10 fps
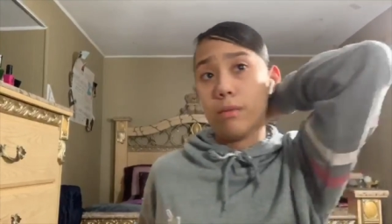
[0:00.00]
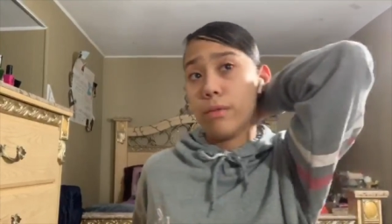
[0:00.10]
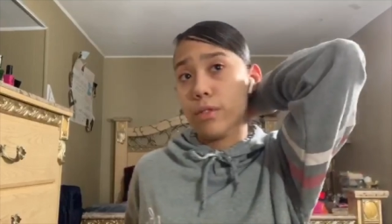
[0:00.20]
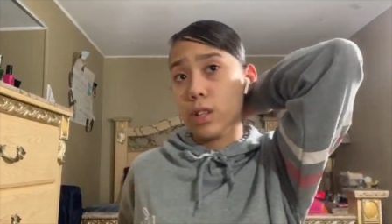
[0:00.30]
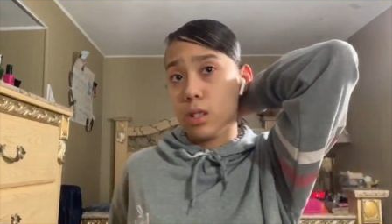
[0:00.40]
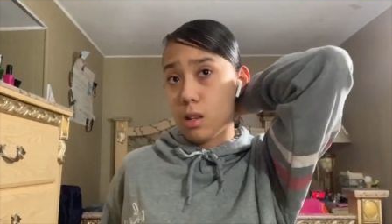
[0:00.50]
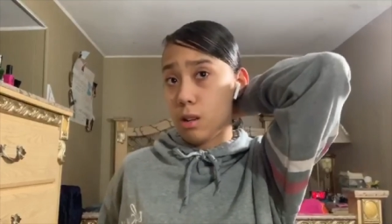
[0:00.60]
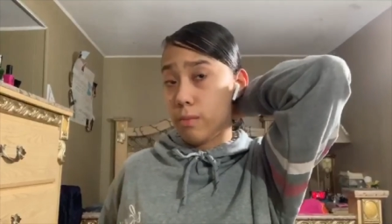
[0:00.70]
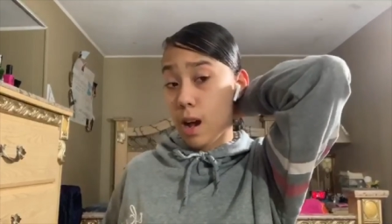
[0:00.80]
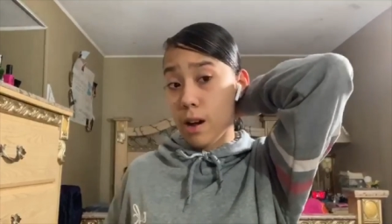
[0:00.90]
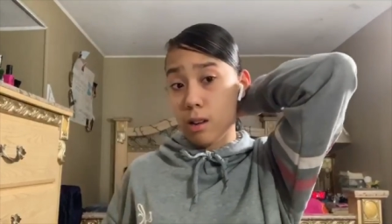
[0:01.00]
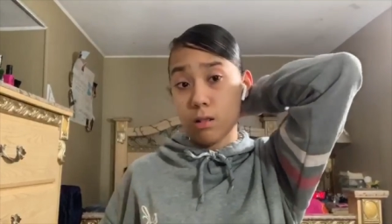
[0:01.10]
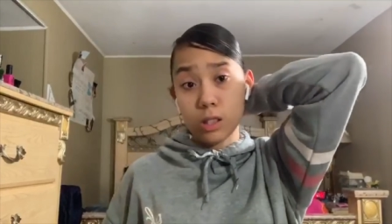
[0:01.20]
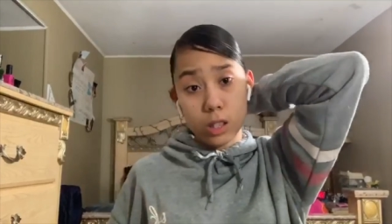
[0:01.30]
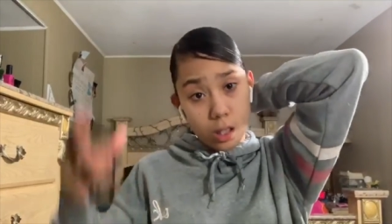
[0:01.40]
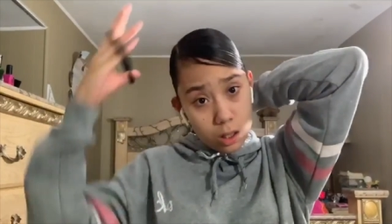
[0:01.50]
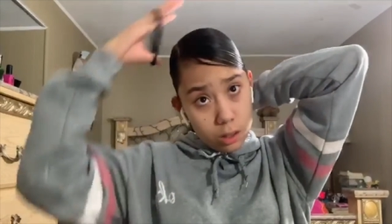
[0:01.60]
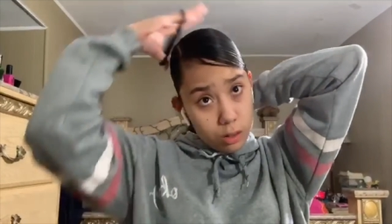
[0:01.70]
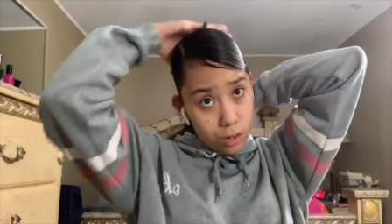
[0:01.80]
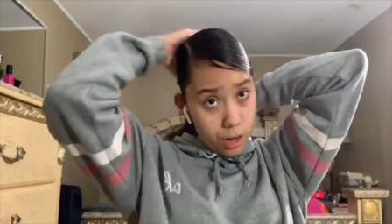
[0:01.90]
fix it up. Now I know it's looking a
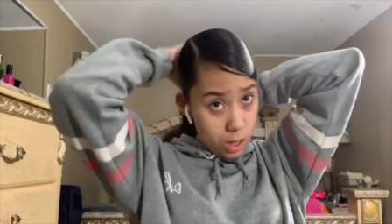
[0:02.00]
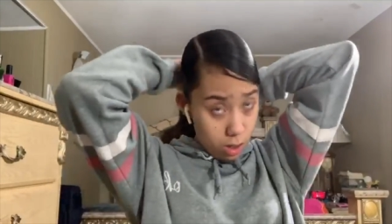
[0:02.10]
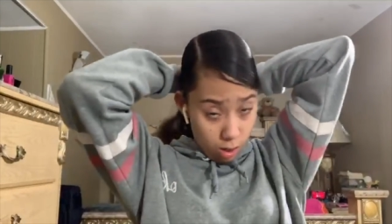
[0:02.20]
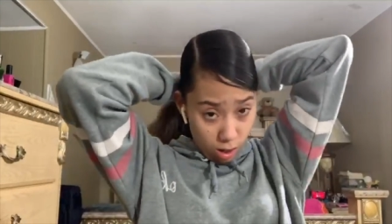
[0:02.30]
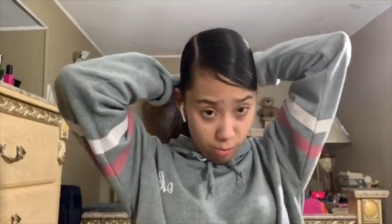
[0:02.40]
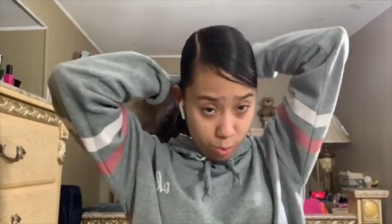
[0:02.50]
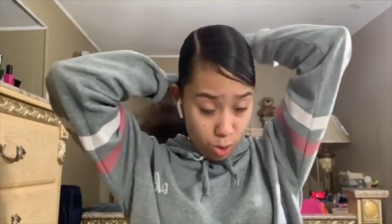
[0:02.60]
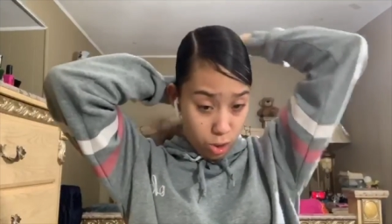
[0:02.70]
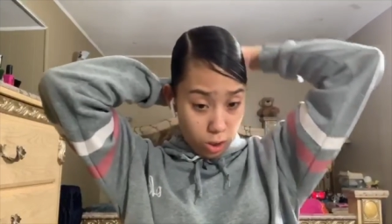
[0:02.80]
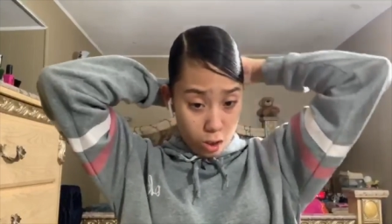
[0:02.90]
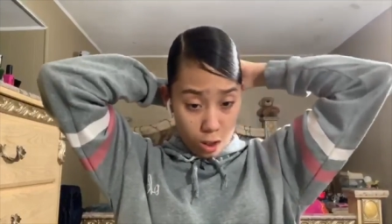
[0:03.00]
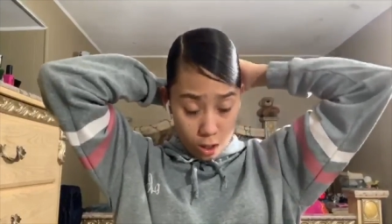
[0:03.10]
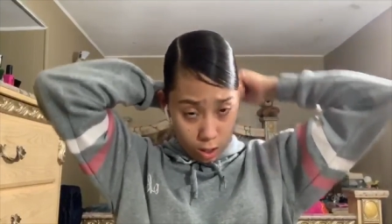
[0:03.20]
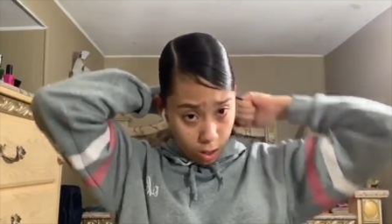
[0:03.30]
little crazy, y'all, but just